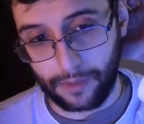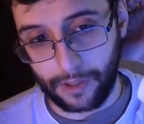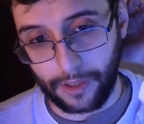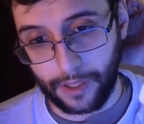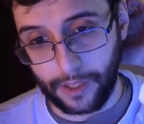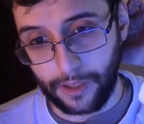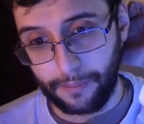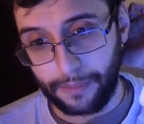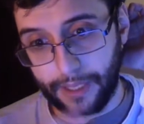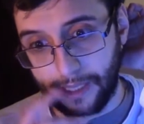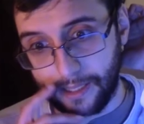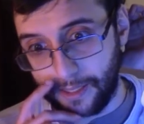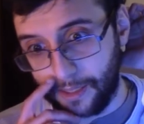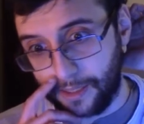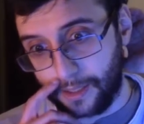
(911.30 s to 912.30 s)

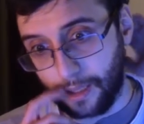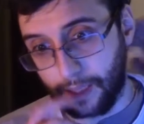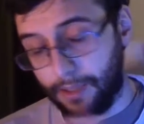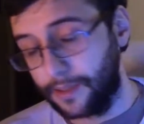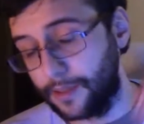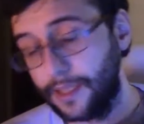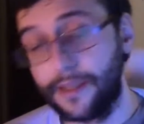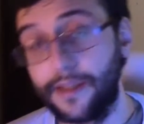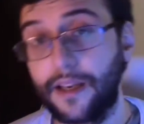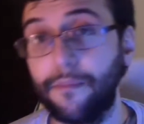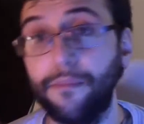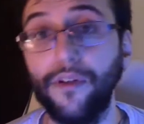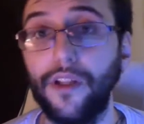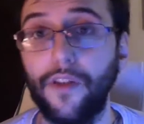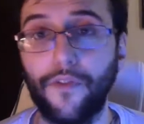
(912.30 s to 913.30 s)
Because it's a
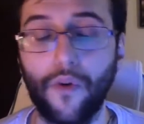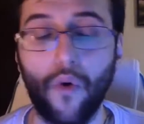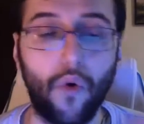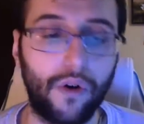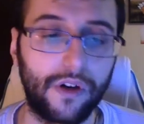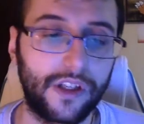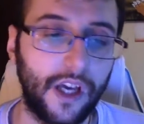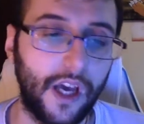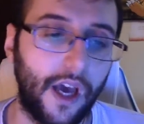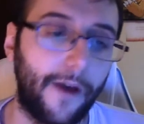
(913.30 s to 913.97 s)
completely different horse.